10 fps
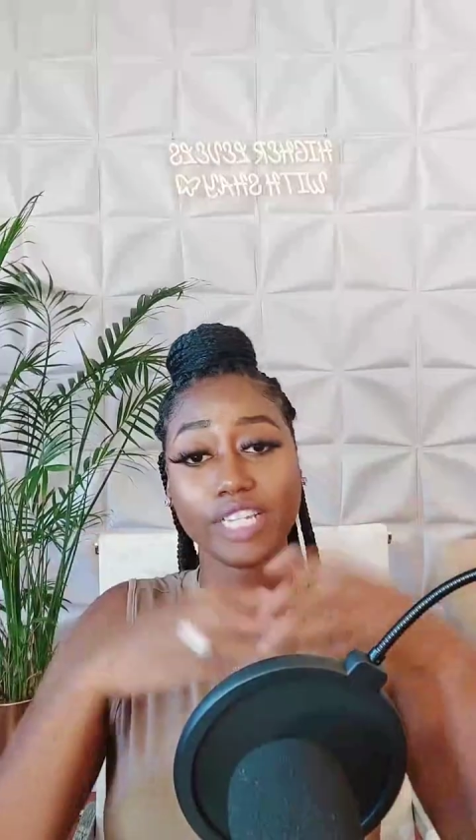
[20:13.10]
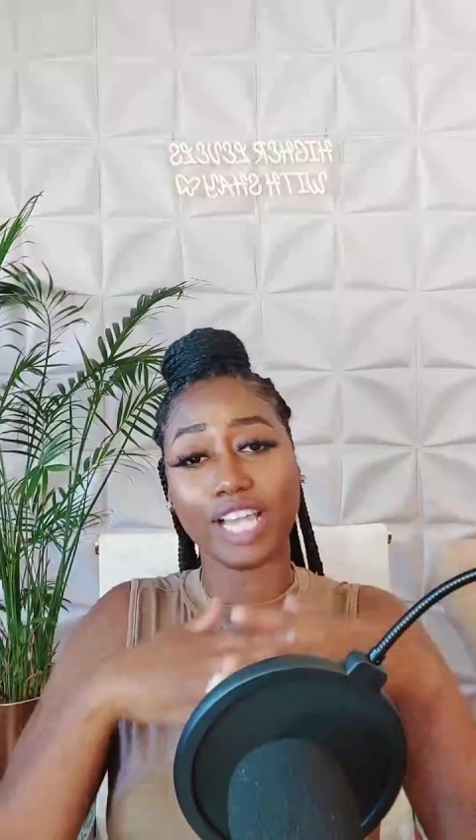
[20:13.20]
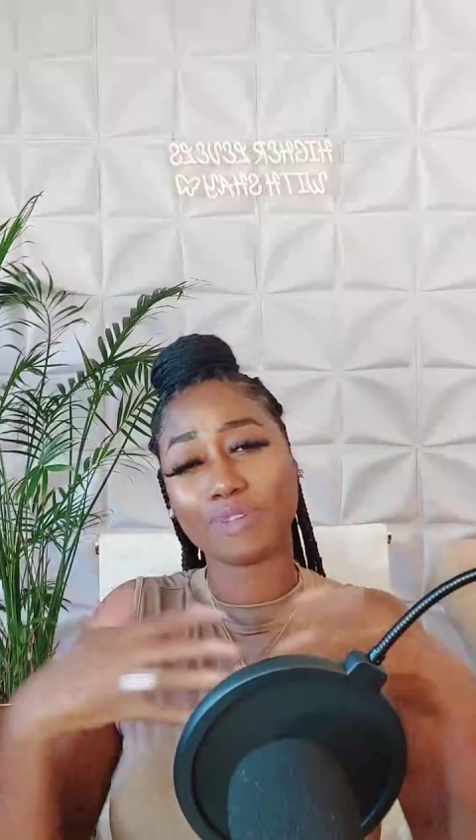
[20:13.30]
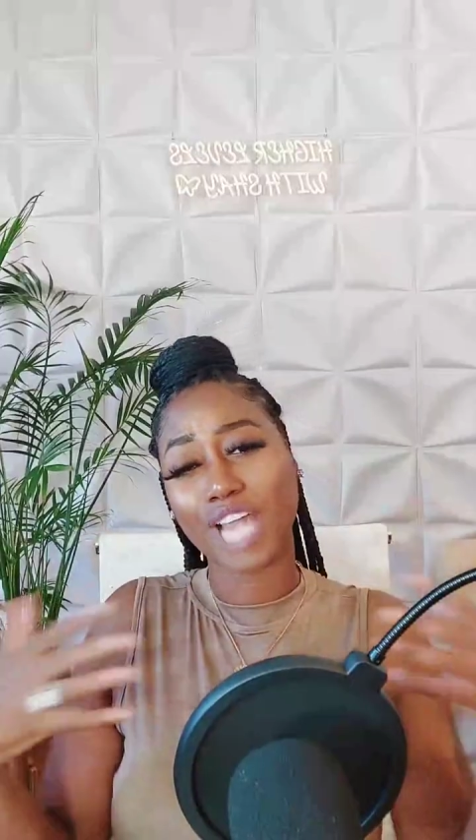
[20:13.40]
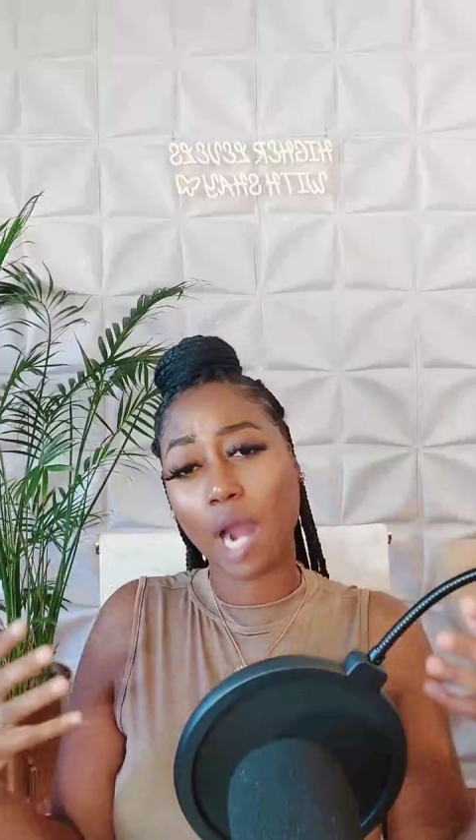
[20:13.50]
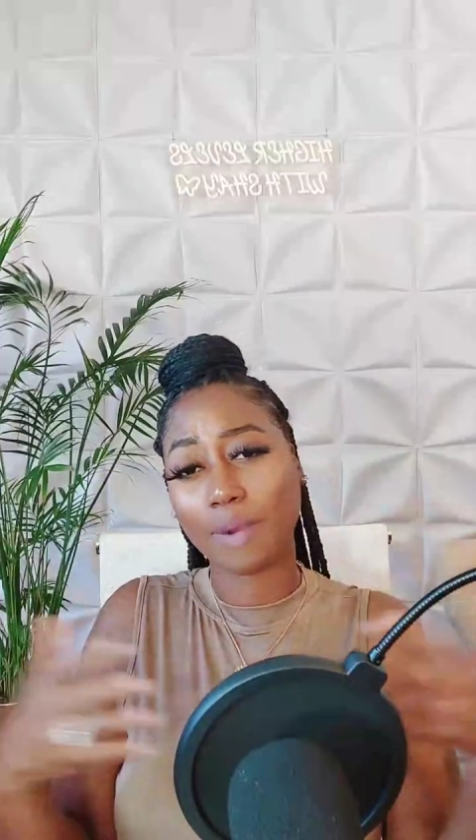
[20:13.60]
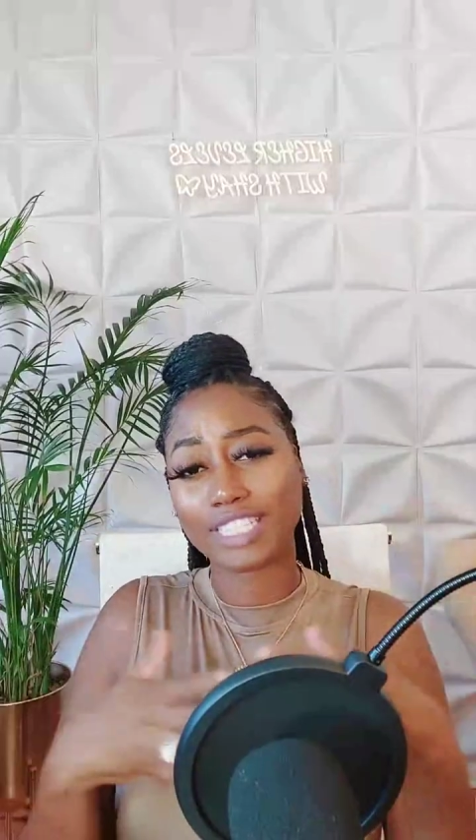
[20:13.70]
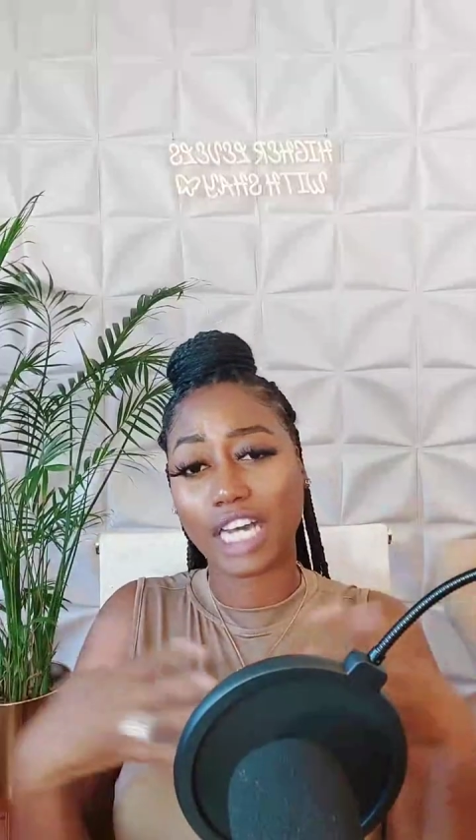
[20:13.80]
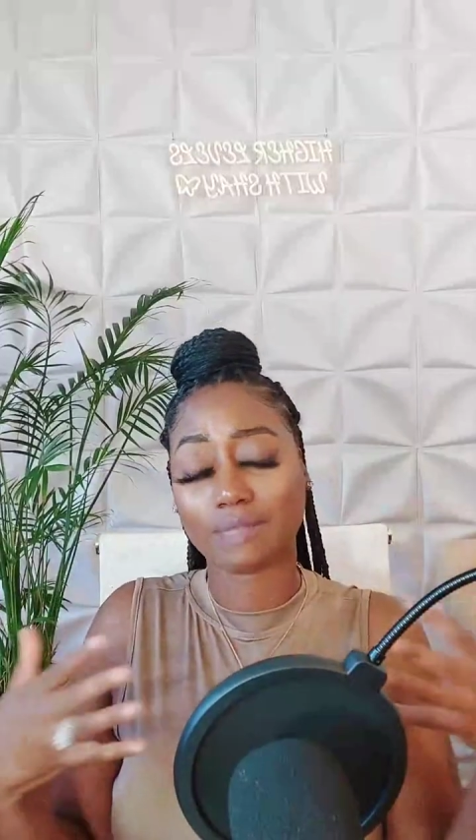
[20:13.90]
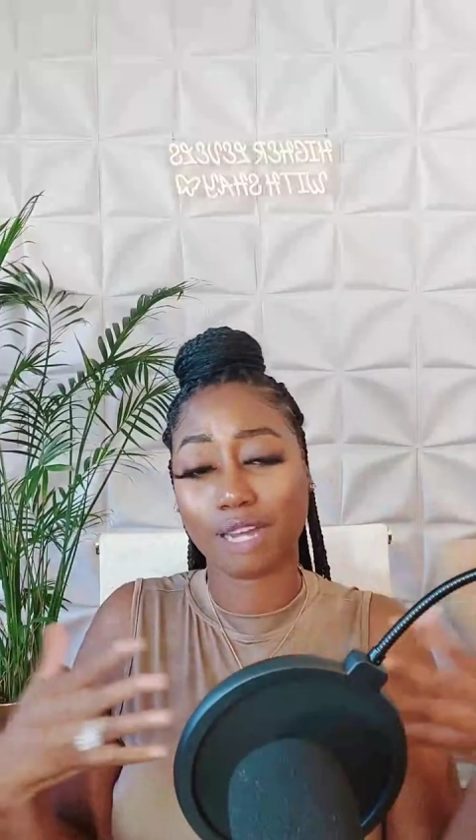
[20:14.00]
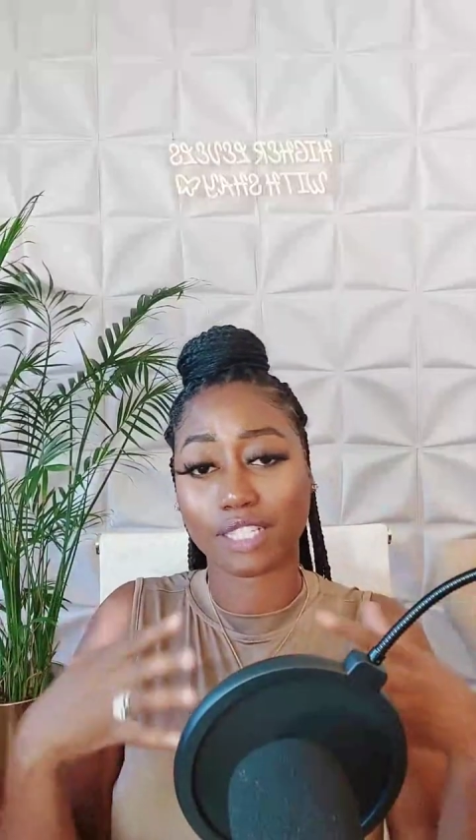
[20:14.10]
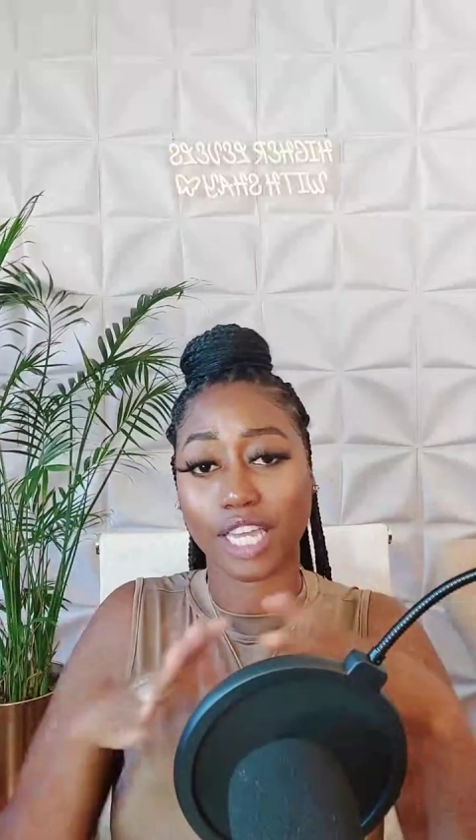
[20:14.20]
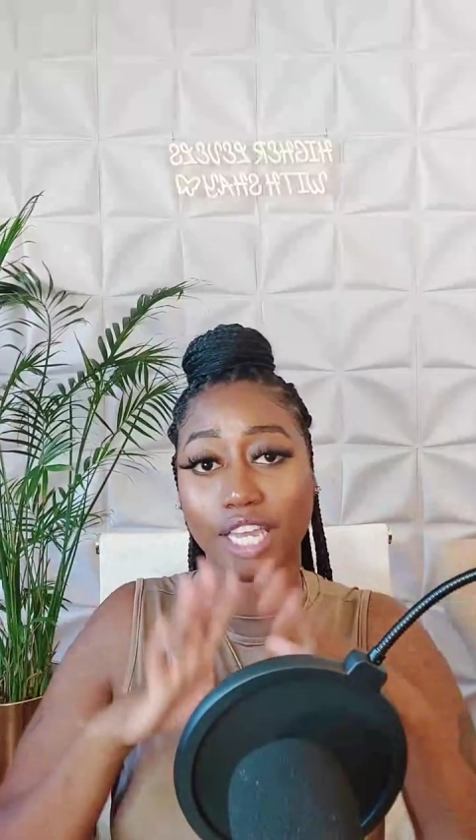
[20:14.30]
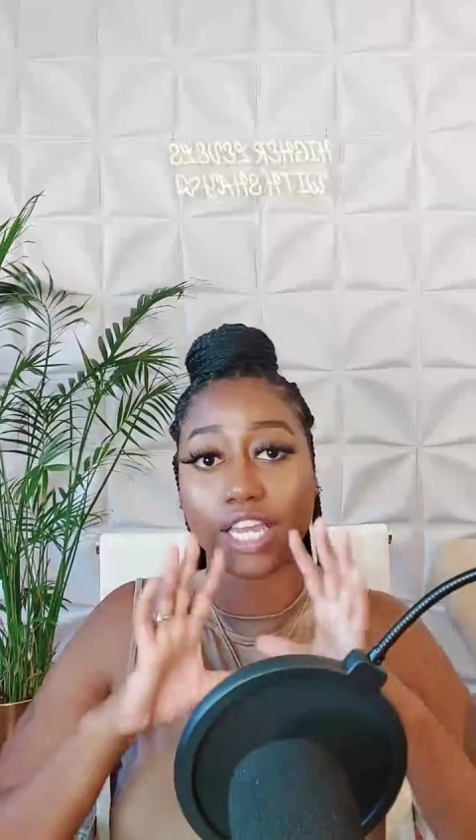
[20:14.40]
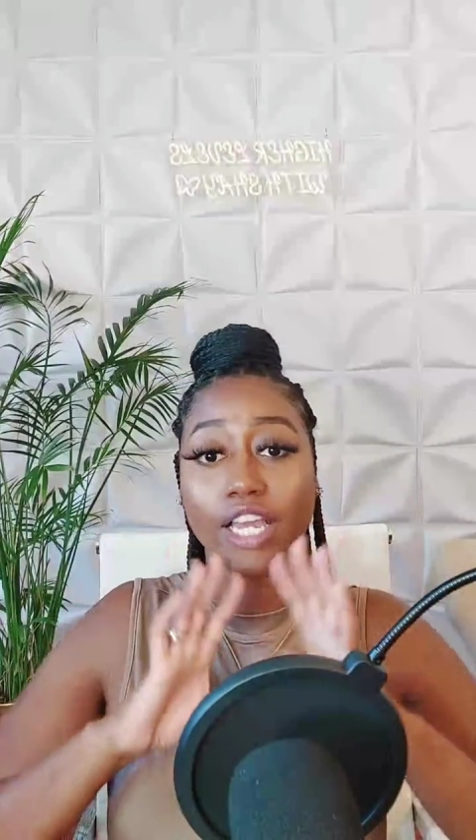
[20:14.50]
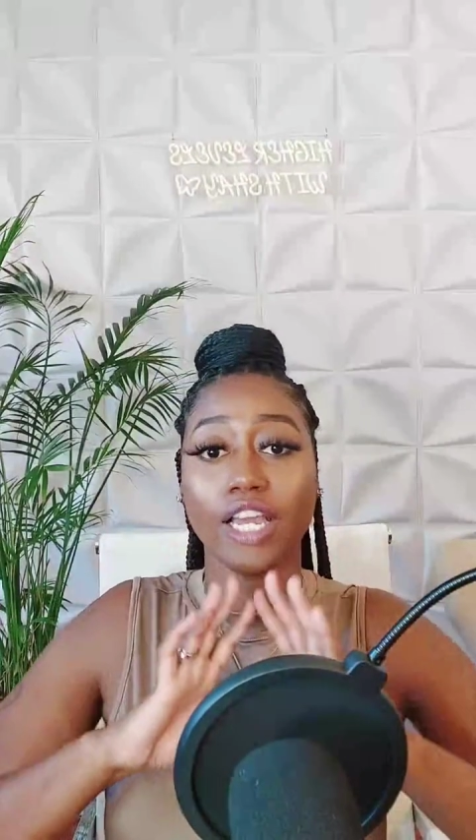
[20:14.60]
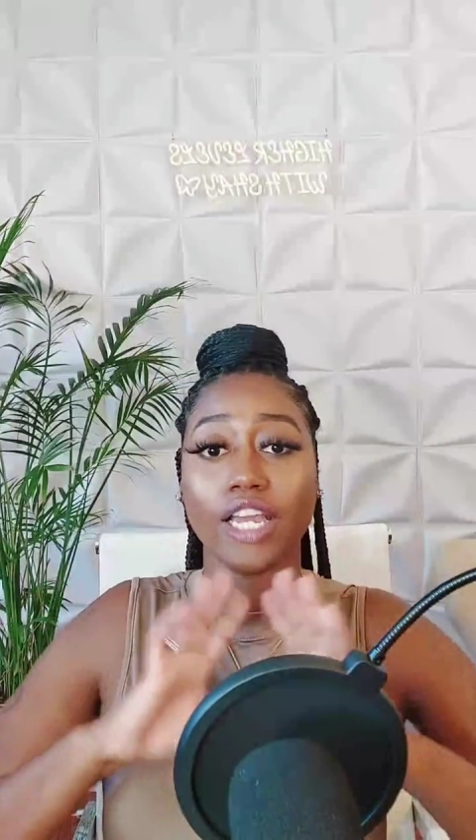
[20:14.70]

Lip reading: And we already talked about that